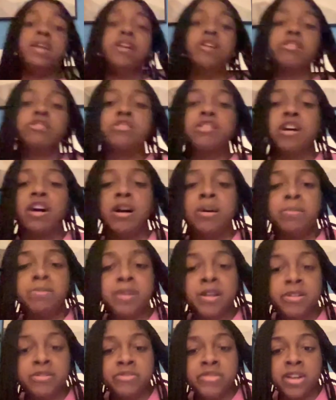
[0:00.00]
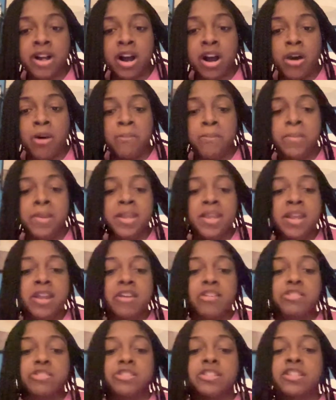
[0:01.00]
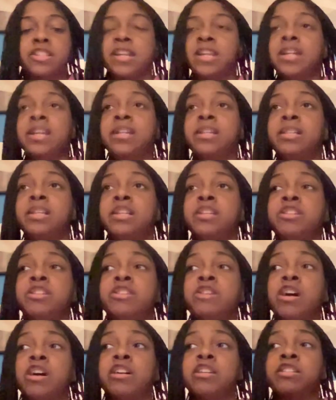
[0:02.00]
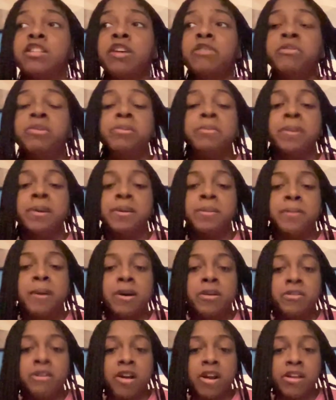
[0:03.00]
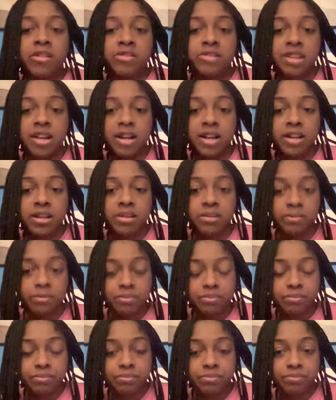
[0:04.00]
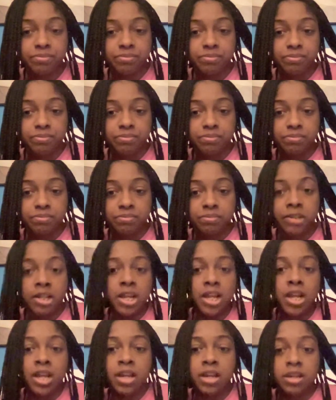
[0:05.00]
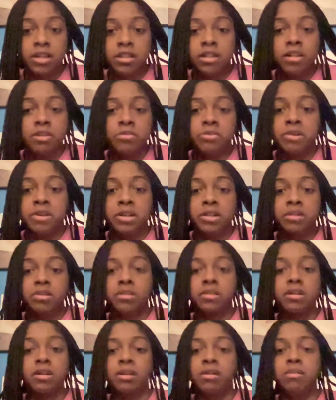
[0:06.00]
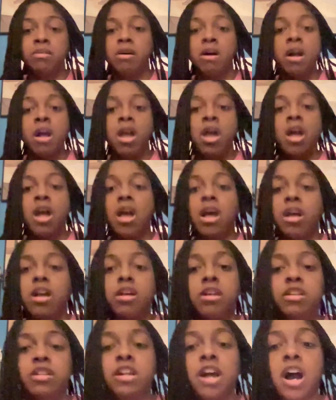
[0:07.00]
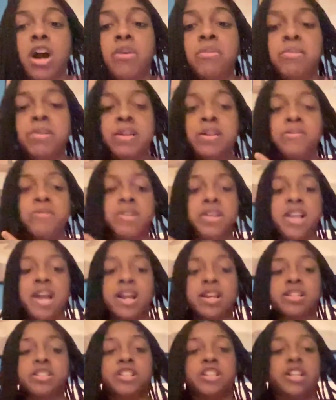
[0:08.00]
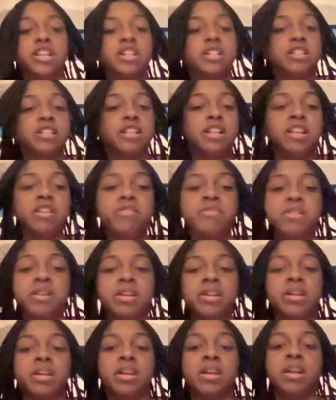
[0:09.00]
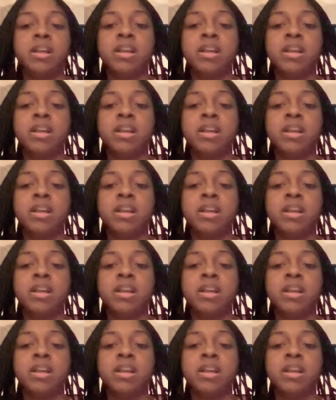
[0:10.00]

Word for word: here to uplift y'all, me here to say anything to y'all, because I would have been in my grave site, dead, literally. So y'all wouldn't even got a chance to even